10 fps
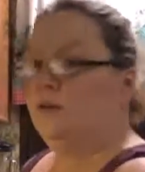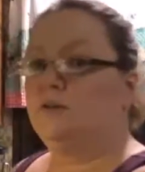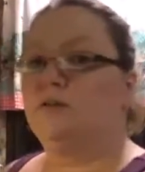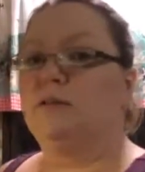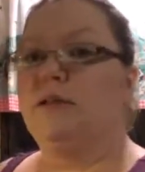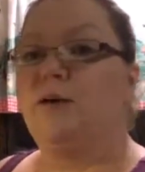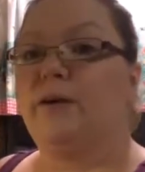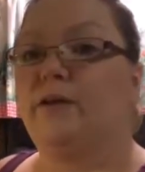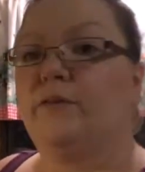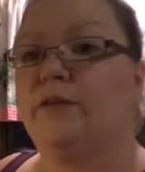So now
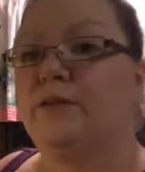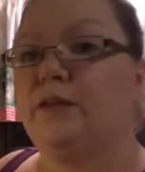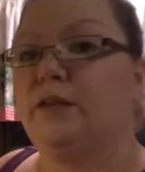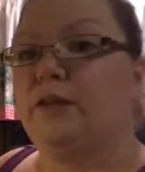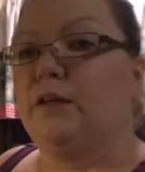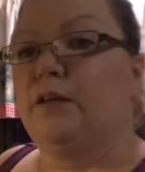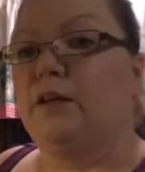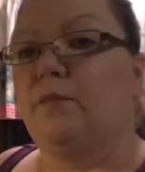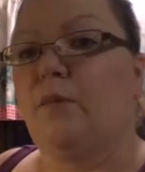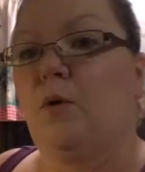we have everything
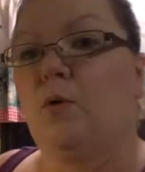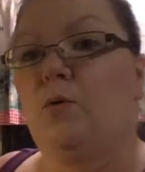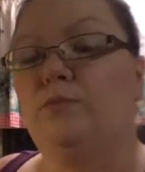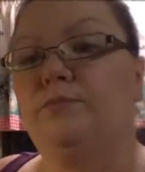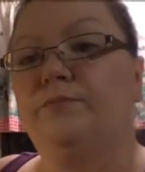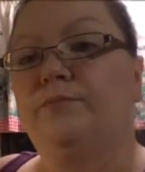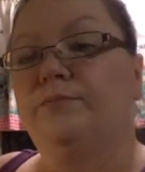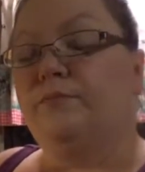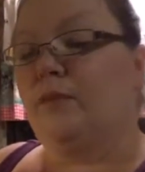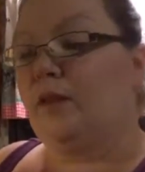in the bowl,
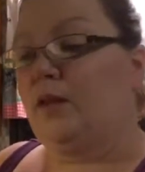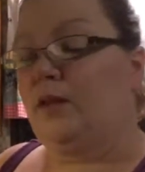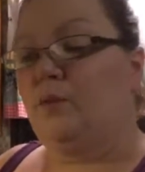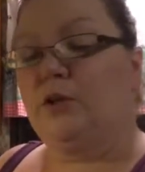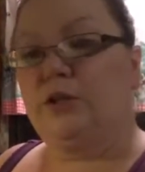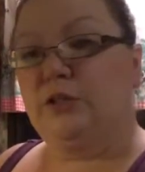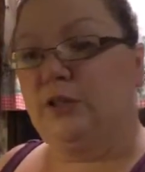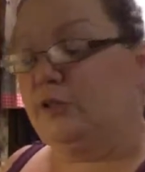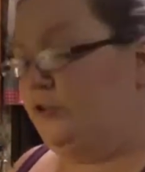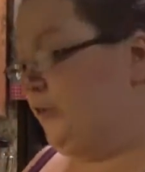and we're just
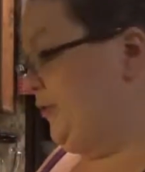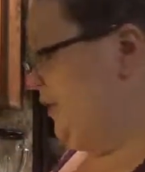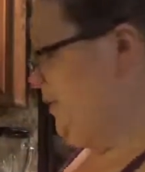going to stir it